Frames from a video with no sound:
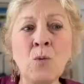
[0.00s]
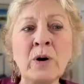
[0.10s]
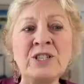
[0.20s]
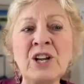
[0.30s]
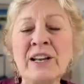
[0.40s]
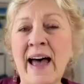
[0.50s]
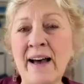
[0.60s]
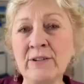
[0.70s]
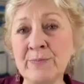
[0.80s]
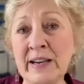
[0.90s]
which
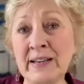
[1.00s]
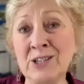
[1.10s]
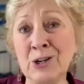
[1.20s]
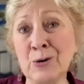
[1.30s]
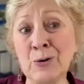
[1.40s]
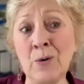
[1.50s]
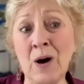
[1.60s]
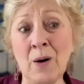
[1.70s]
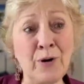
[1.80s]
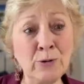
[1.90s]
allows me to
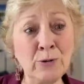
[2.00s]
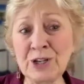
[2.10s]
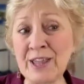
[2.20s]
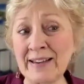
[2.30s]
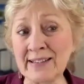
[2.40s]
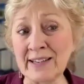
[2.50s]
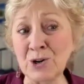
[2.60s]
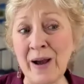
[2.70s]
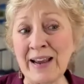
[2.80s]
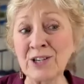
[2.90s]
approach that
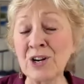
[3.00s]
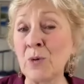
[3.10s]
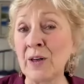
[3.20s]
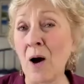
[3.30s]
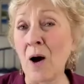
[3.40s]
situation with